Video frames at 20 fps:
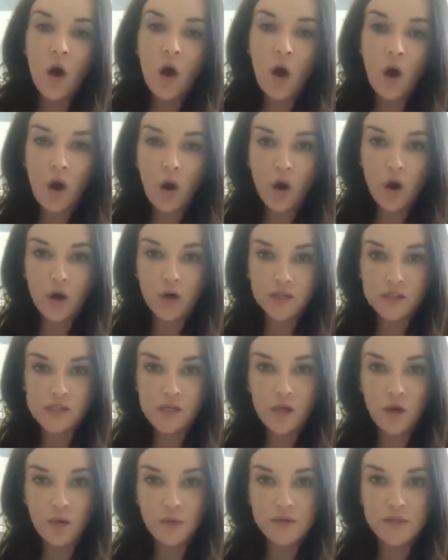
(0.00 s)
are
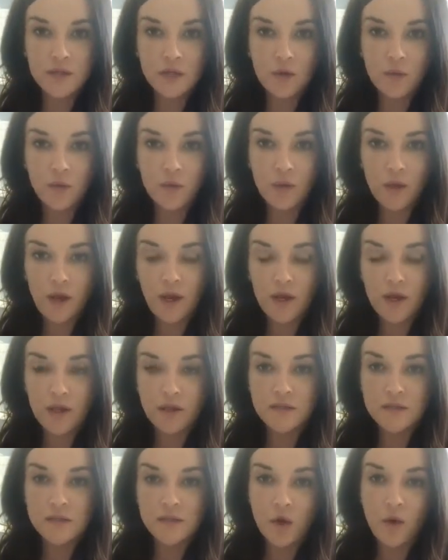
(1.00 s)
DOC
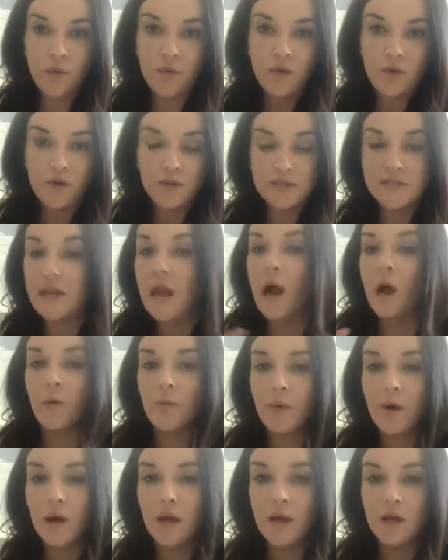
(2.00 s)
related. So there is an
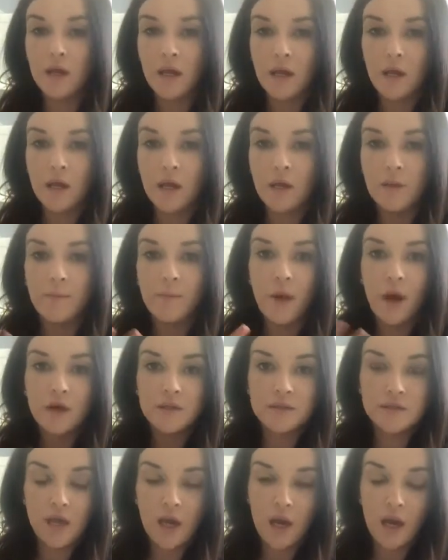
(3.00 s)
outbreak in
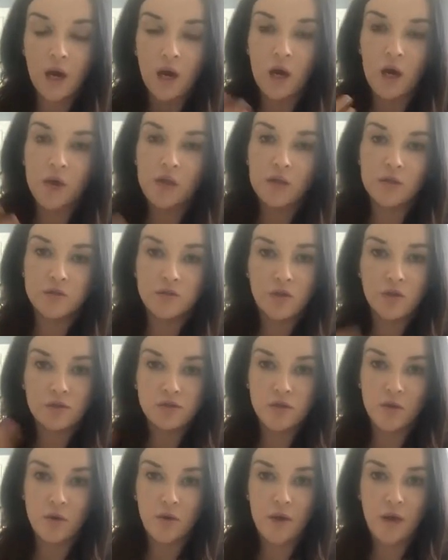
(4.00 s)
Bonne Terre, and there's
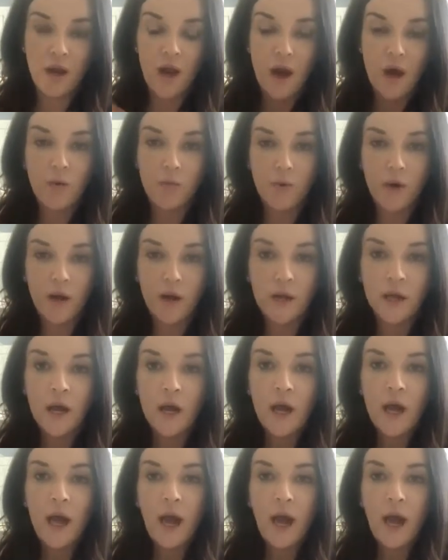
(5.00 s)
also an outbreak